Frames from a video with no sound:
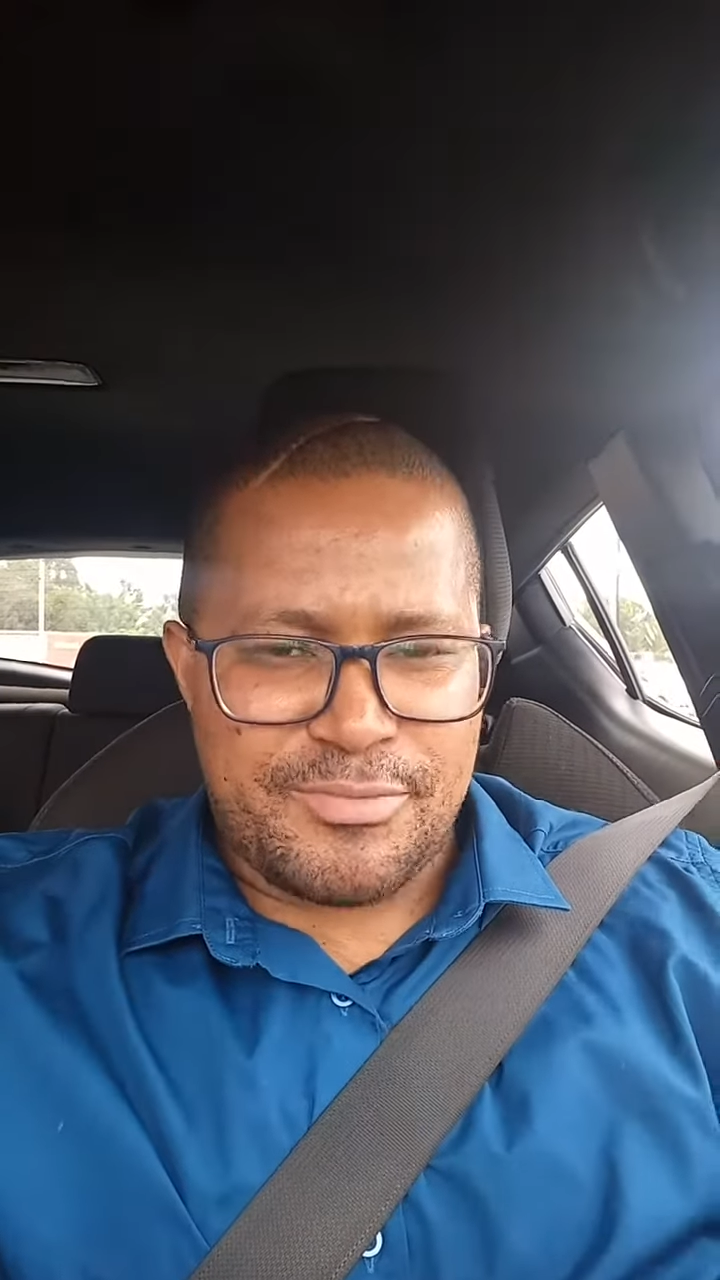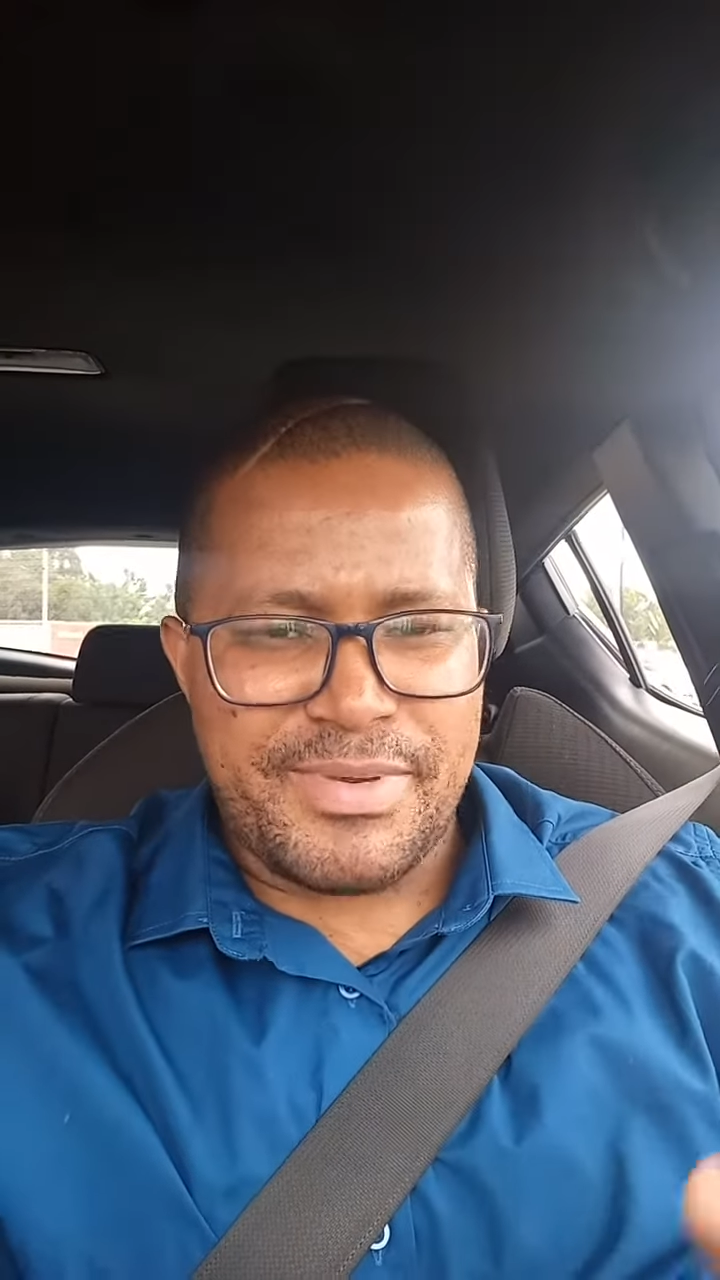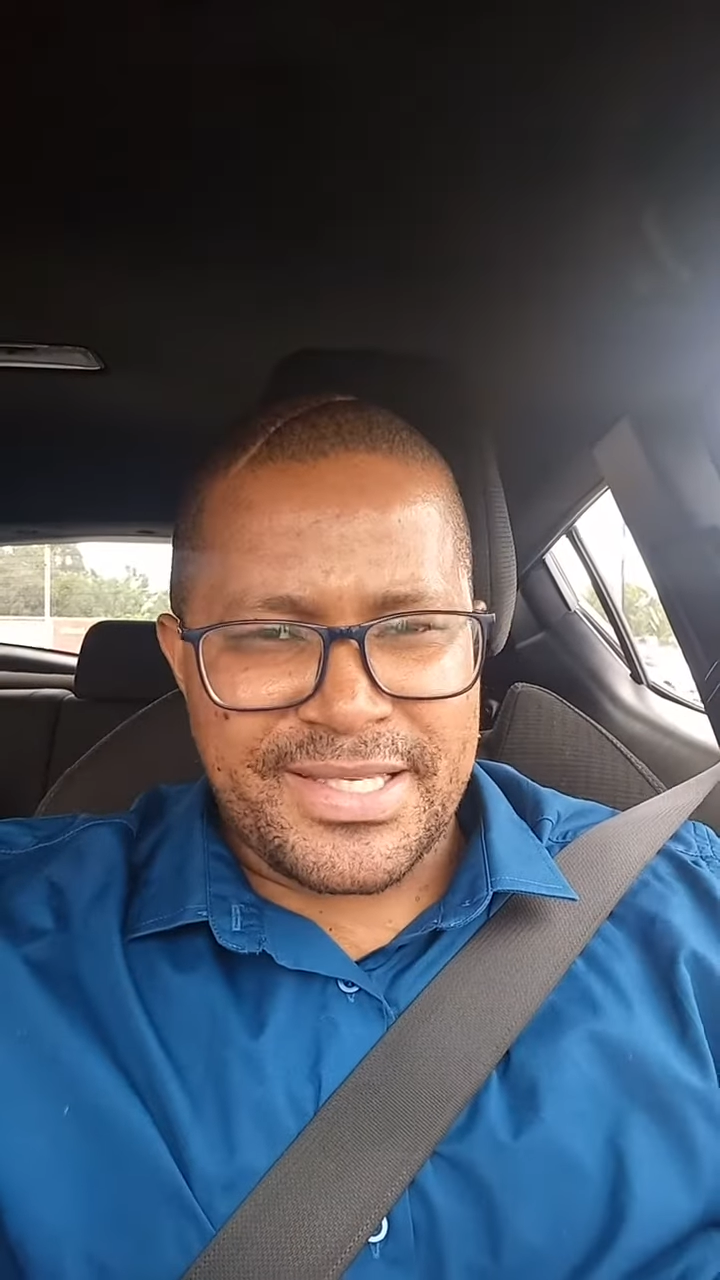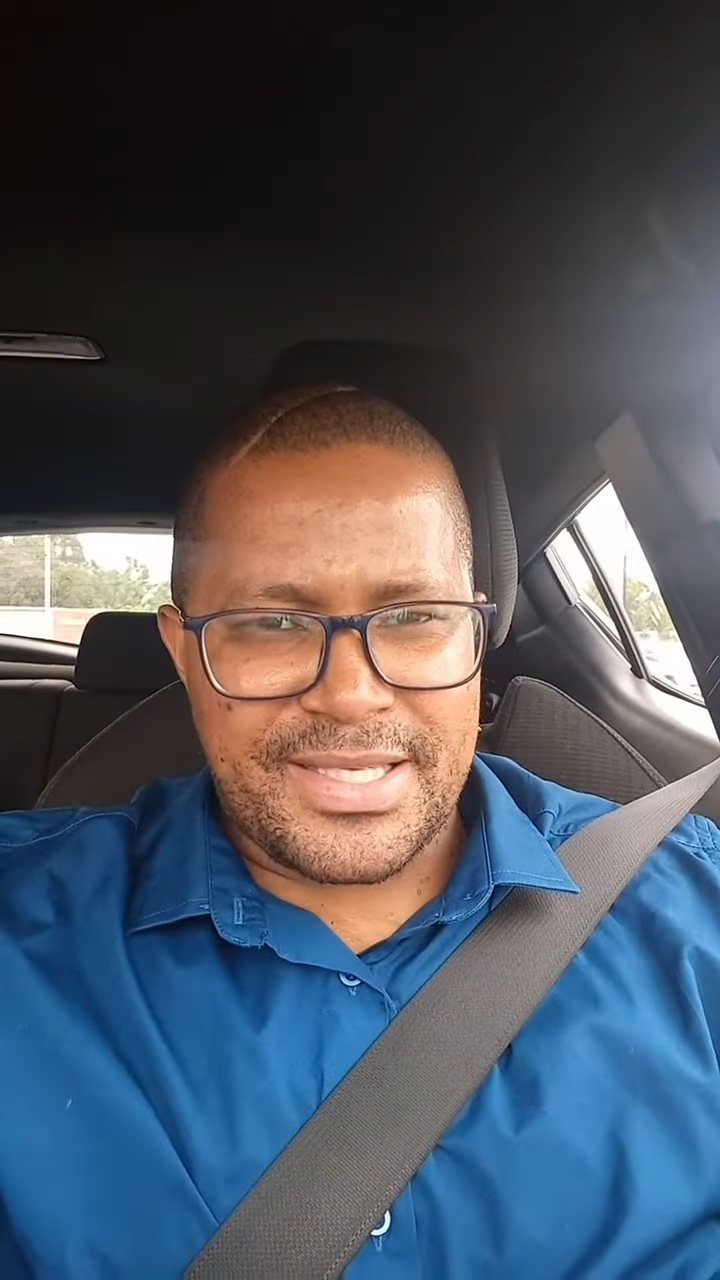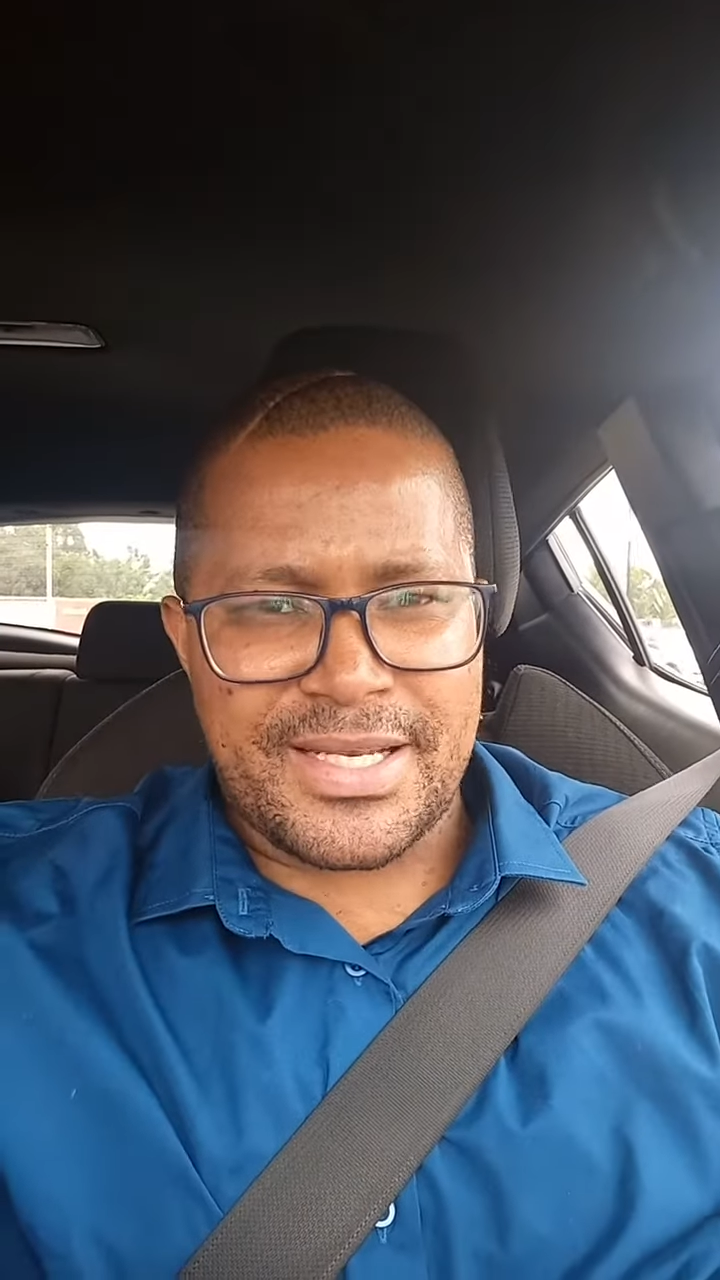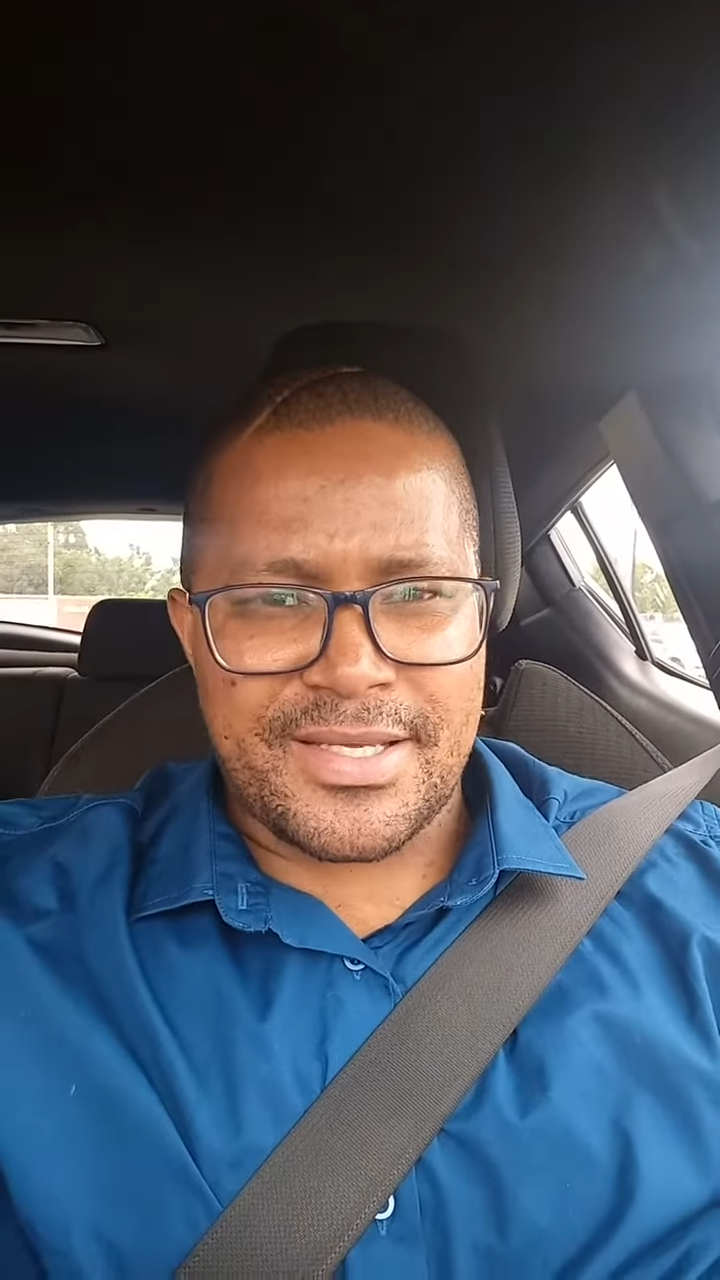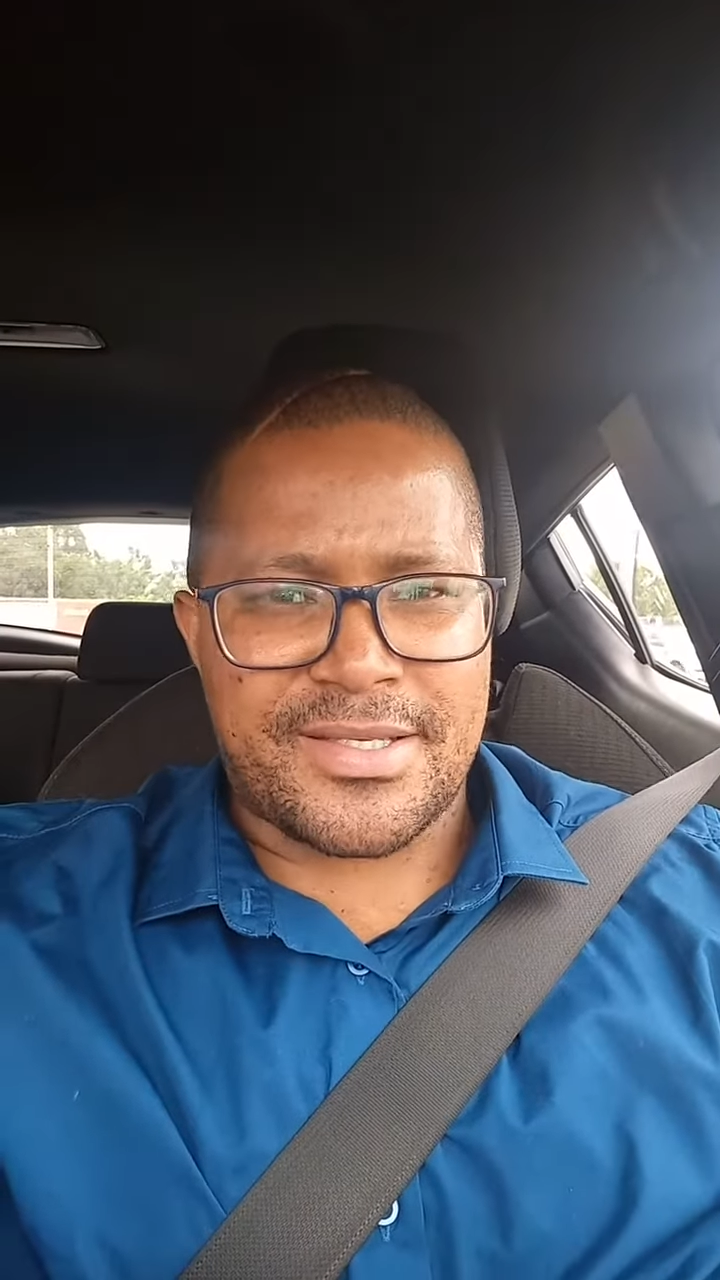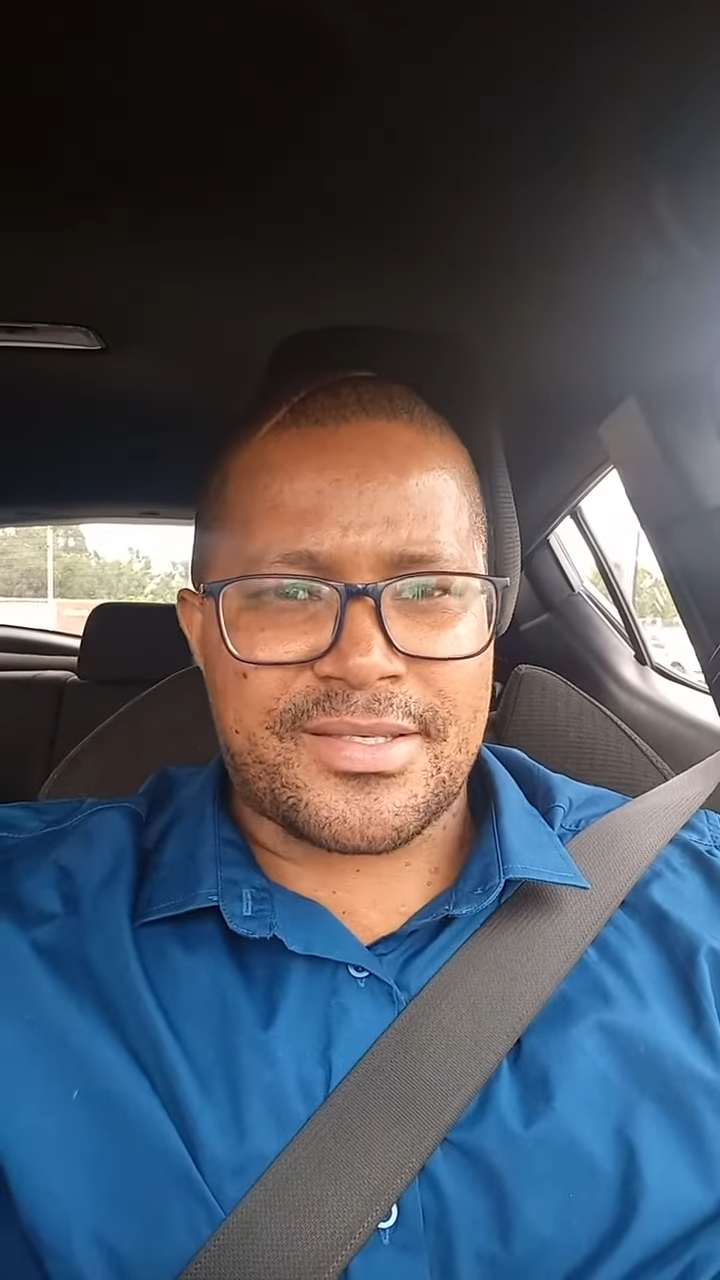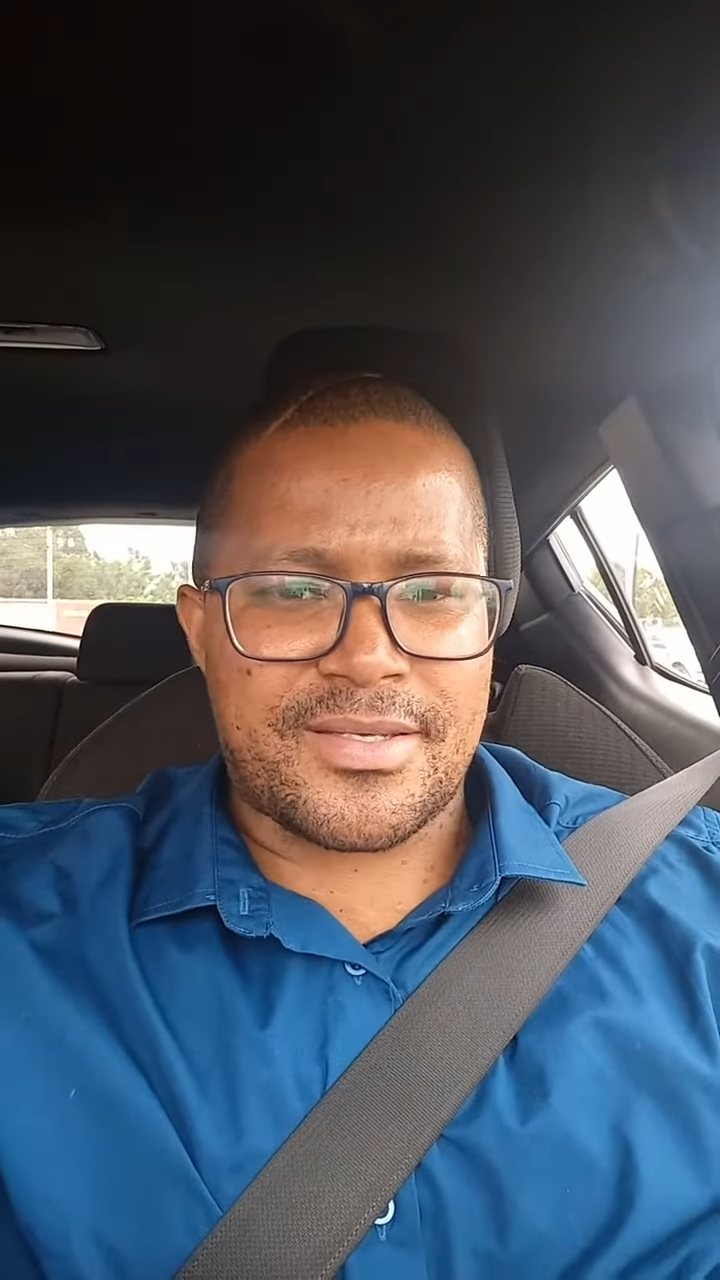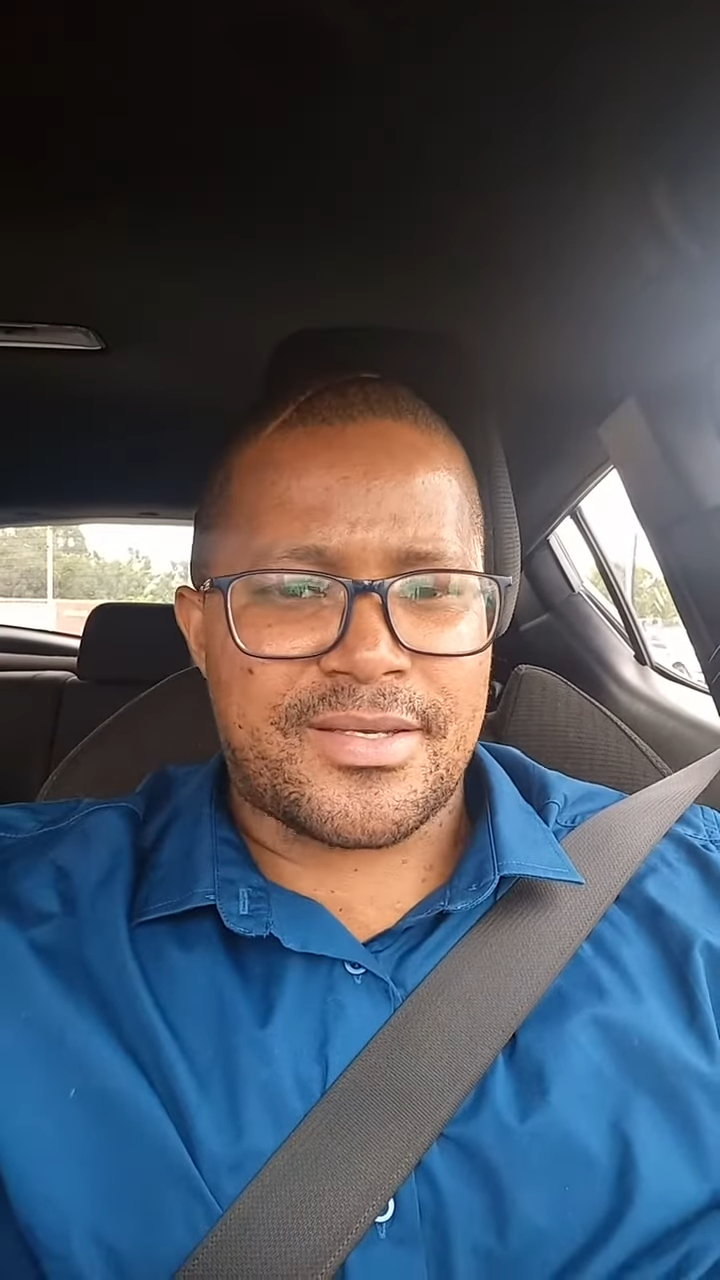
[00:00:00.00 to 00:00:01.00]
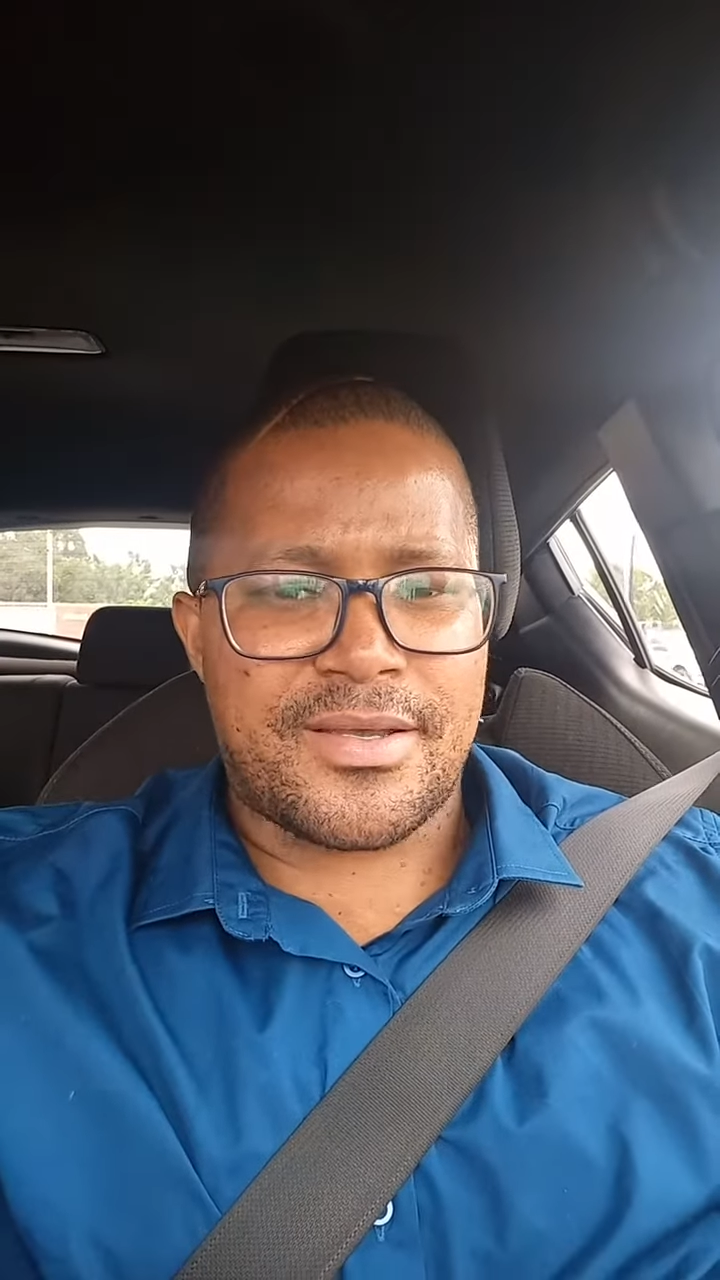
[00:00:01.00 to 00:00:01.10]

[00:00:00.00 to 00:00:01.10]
busyness,